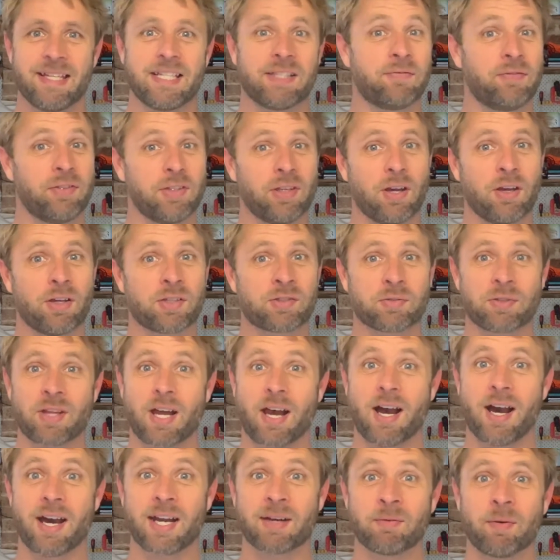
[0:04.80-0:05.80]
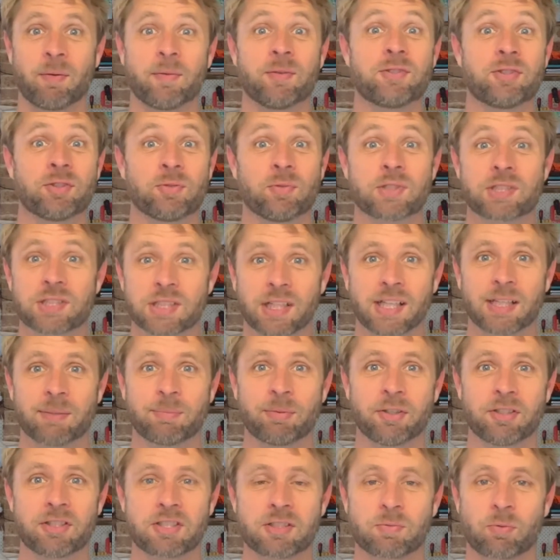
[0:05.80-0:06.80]
videos are at the heart of what we do at Charlie
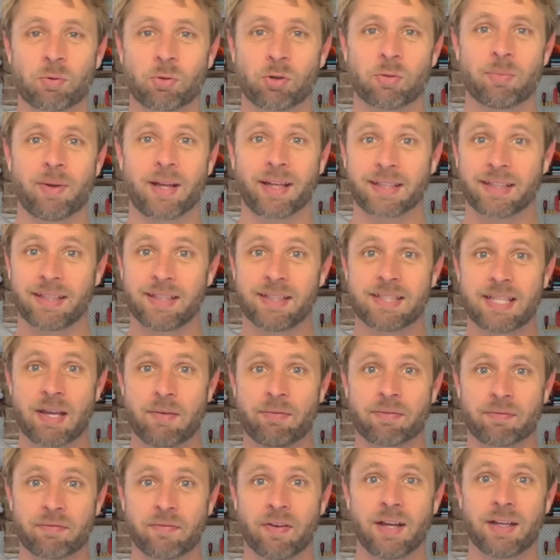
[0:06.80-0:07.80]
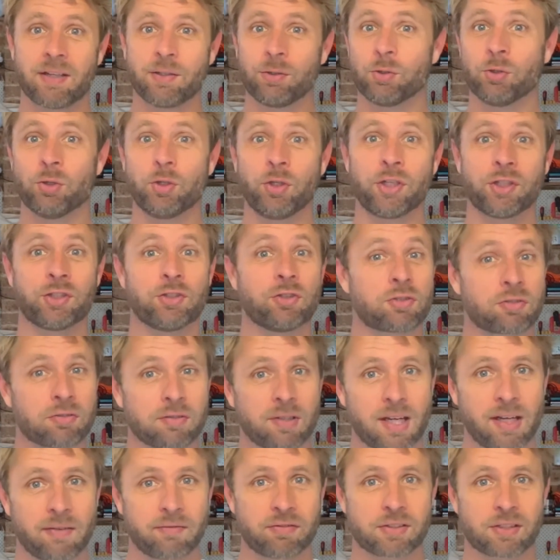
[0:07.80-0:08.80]
Boots. We're all about kids having fun, learning new
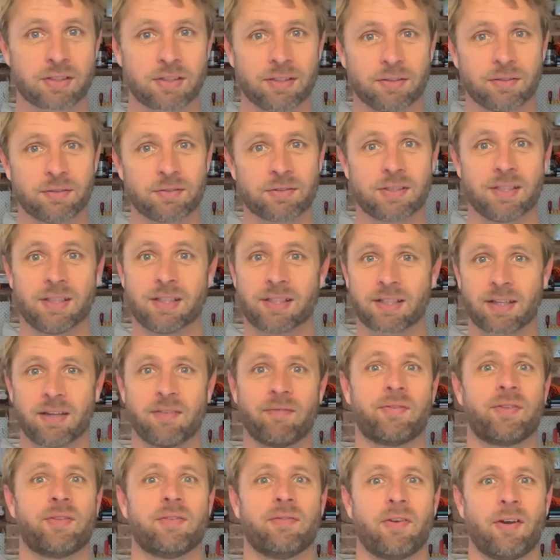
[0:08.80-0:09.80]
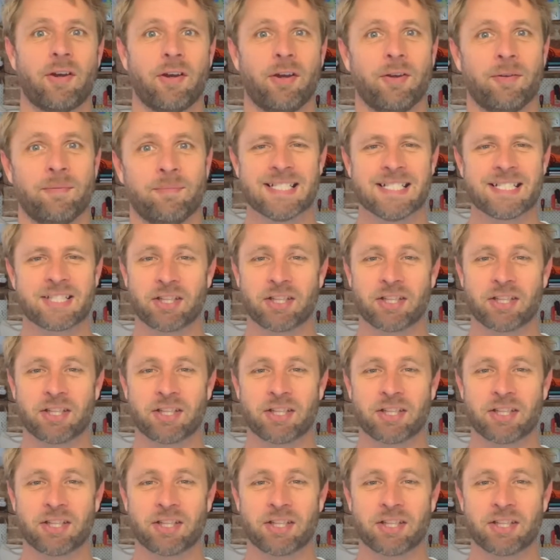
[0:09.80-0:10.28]
creative skills in the comfort of home.